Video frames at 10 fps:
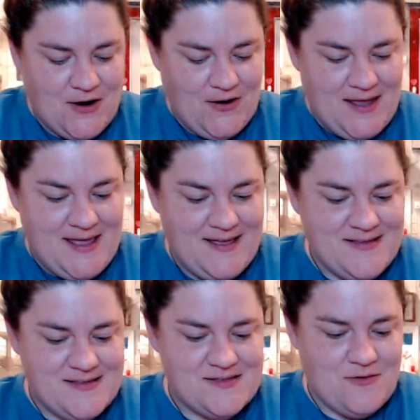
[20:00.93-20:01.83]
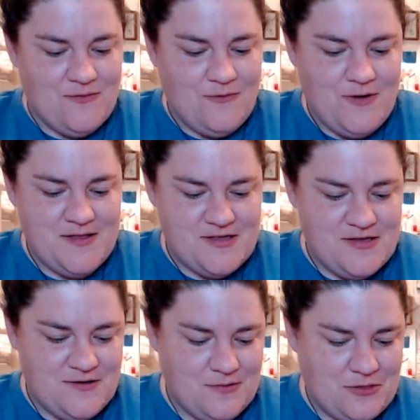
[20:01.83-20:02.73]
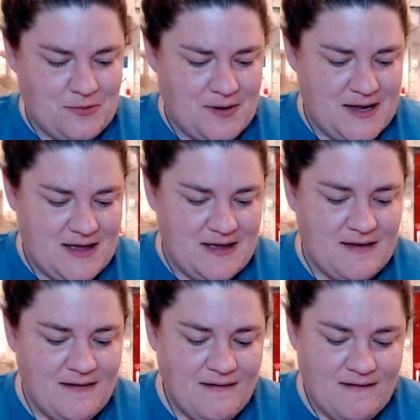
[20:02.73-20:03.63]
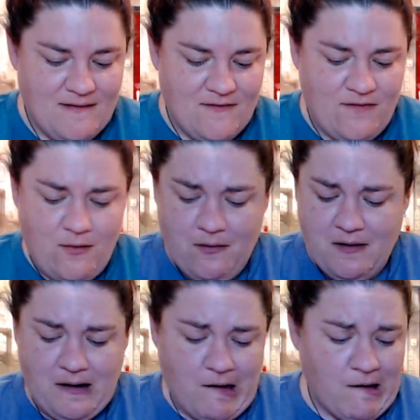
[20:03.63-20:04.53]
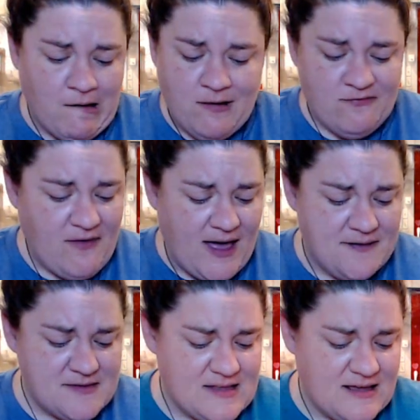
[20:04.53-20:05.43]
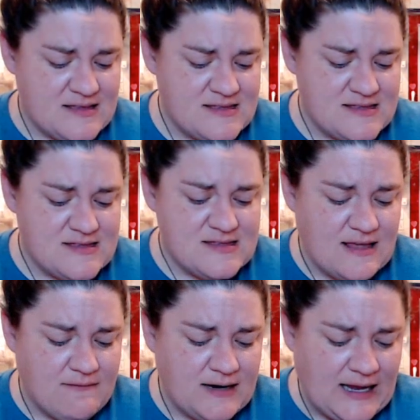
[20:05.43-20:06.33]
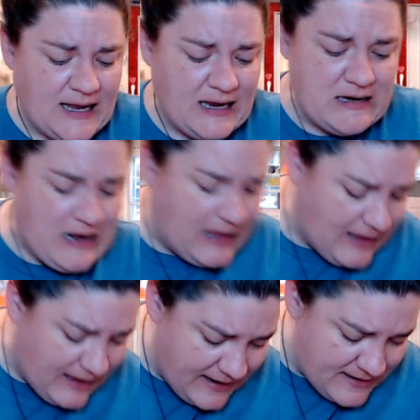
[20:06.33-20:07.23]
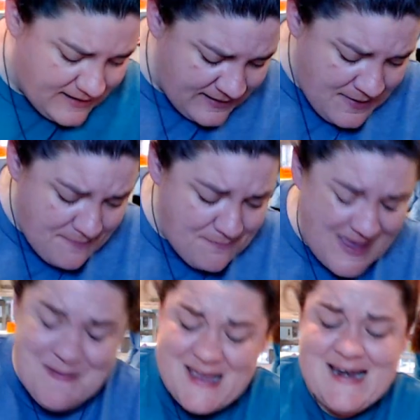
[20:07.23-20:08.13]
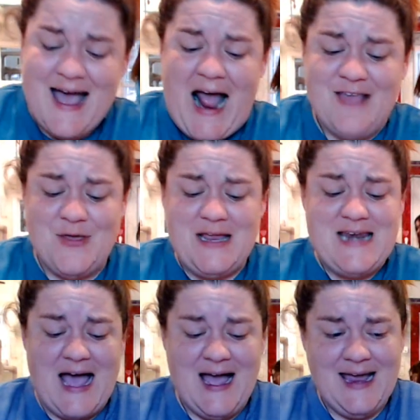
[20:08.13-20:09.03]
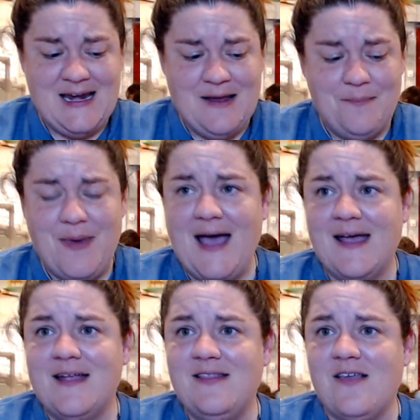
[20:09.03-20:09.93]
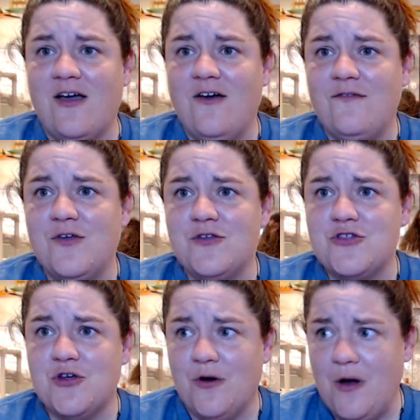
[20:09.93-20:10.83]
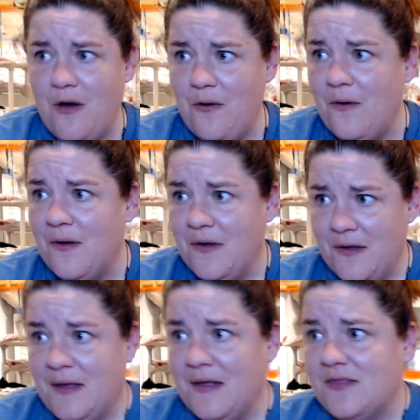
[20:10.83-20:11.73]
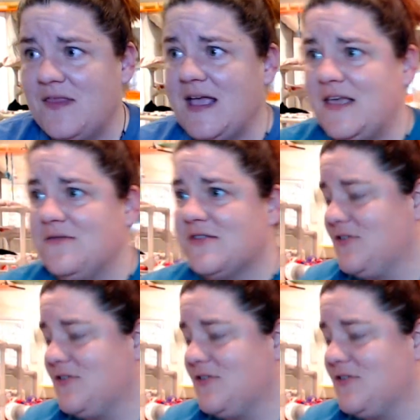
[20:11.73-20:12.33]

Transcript: is one, two, three, four, five, six, seven, eight, nine, maybe not, I think nine packets of the Churu. Thank you so